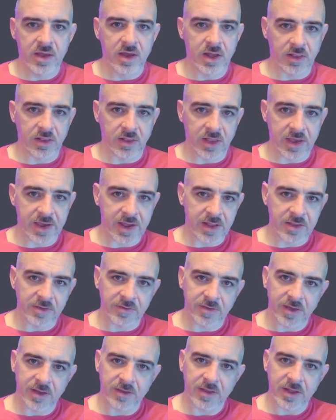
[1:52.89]
A LAN
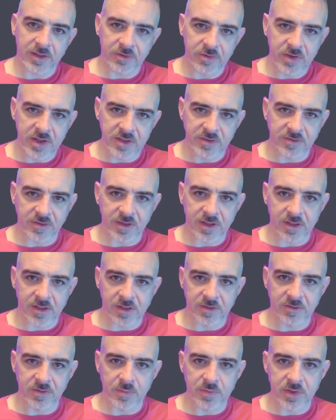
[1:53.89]
is like that train set. It
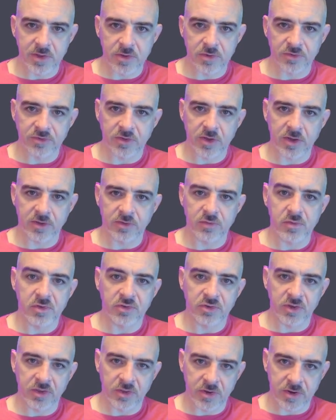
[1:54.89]
lets computers talk to
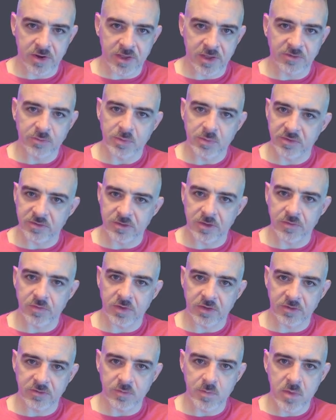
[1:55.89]
each other in a
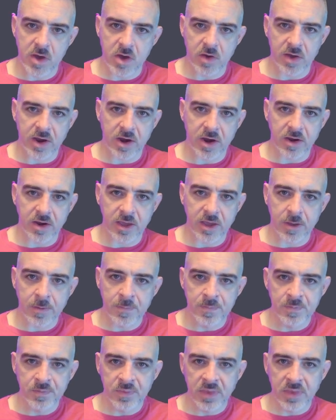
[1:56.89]
specific small area.